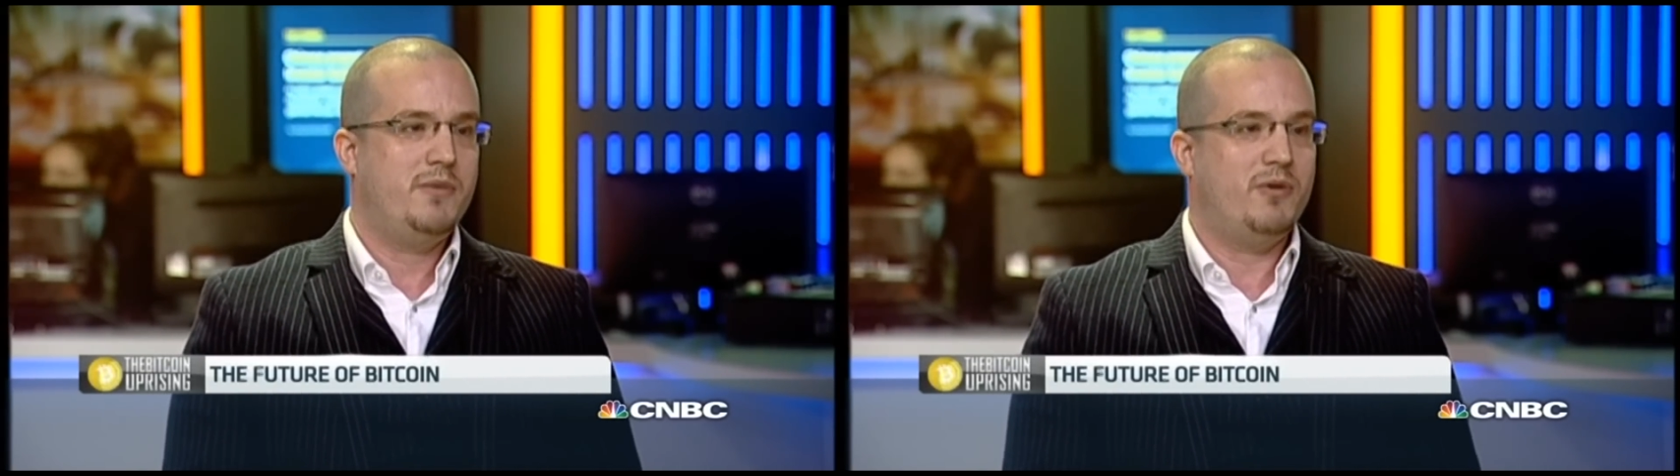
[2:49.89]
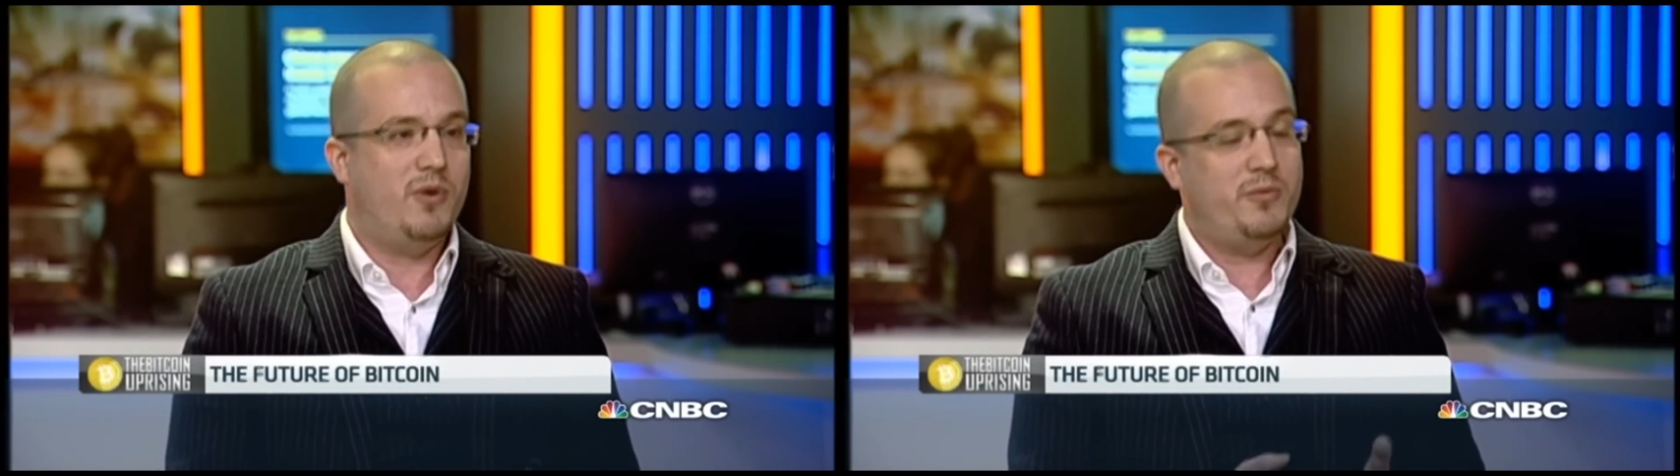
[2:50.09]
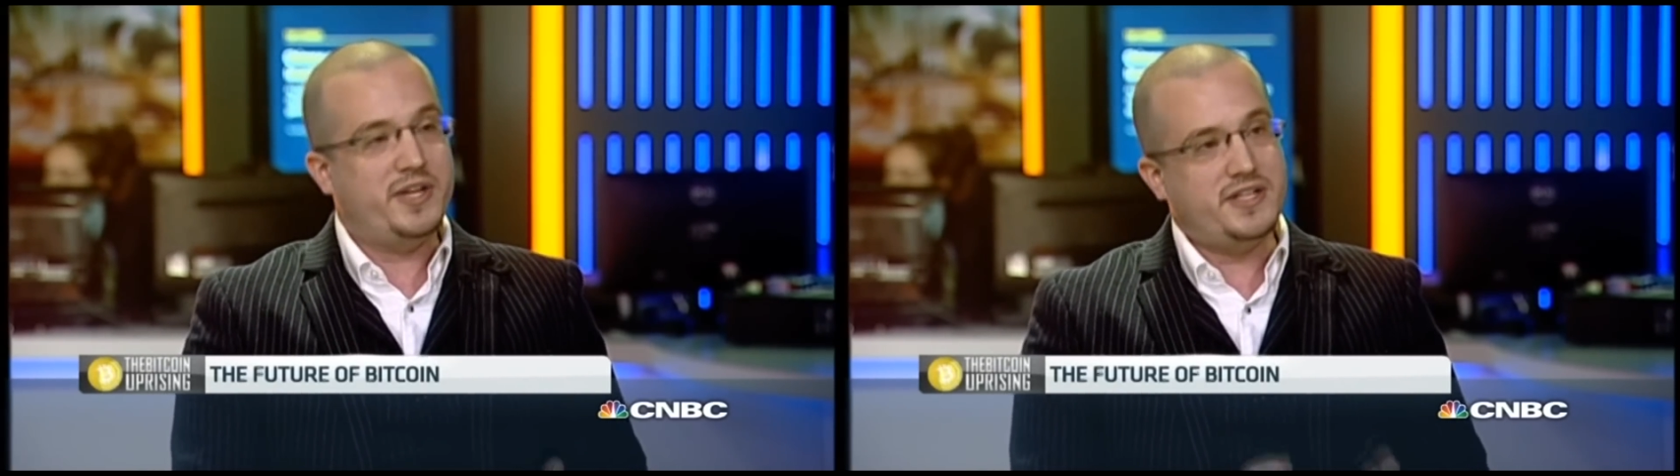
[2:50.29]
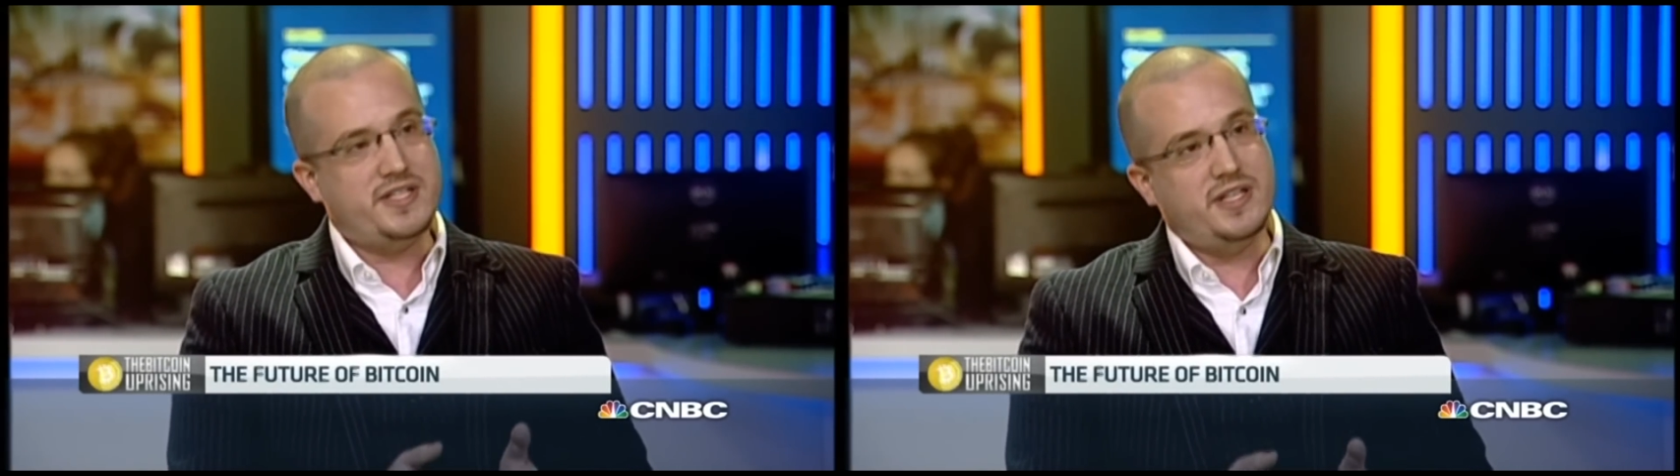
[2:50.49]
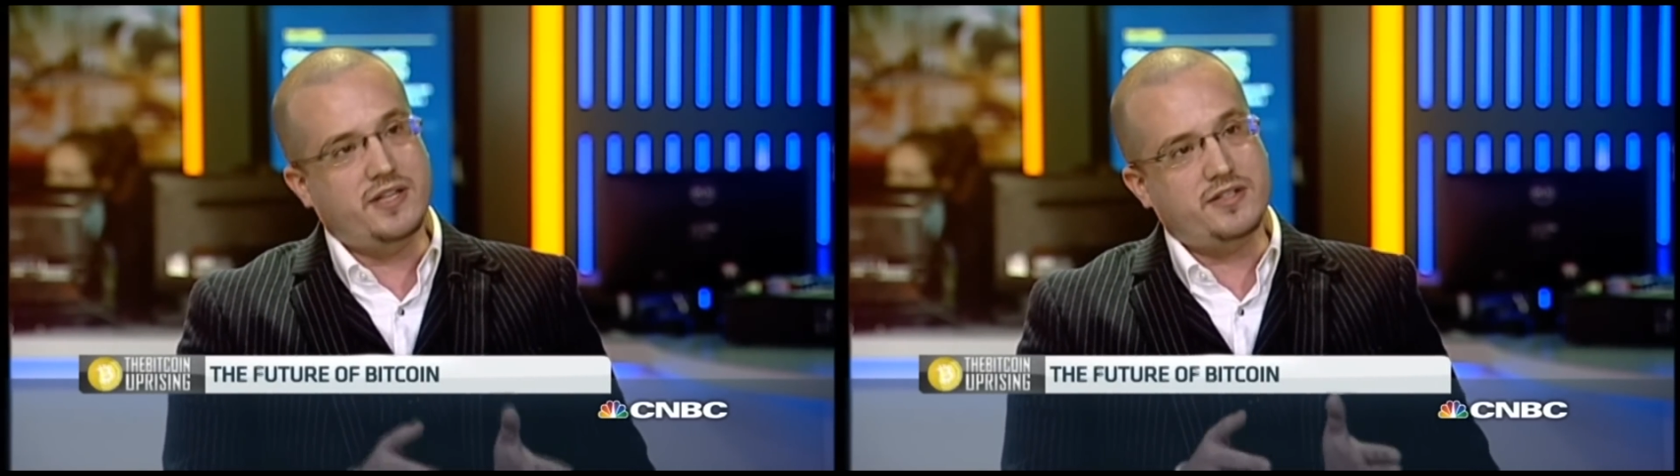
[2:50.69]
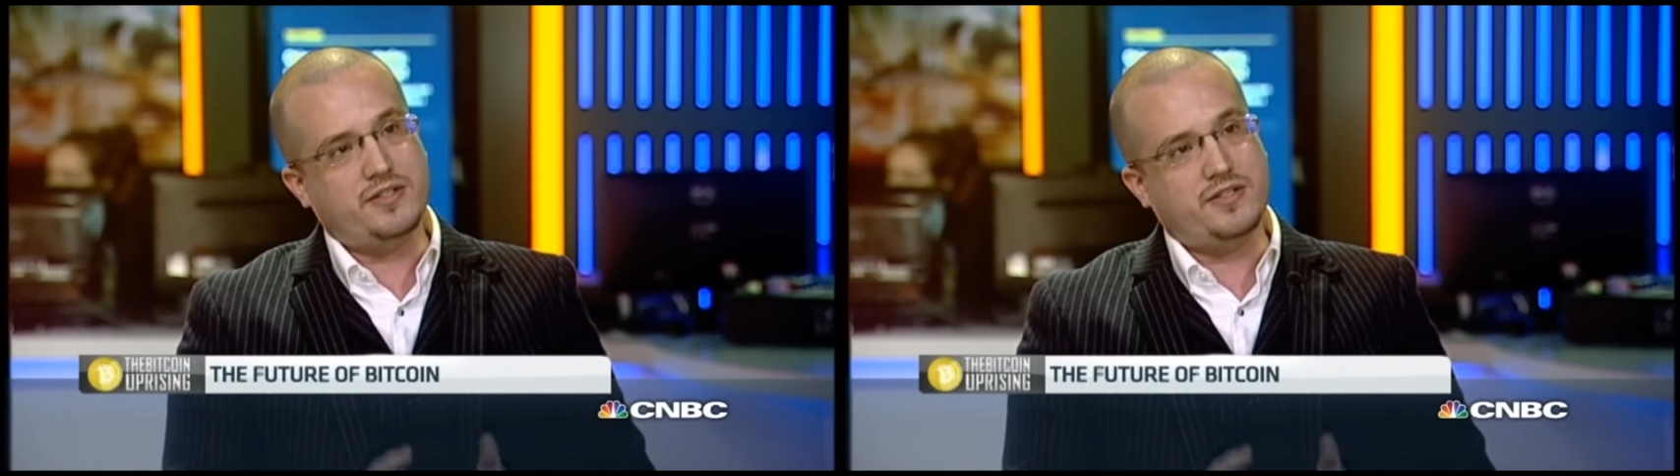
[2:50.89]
But what we're going to see in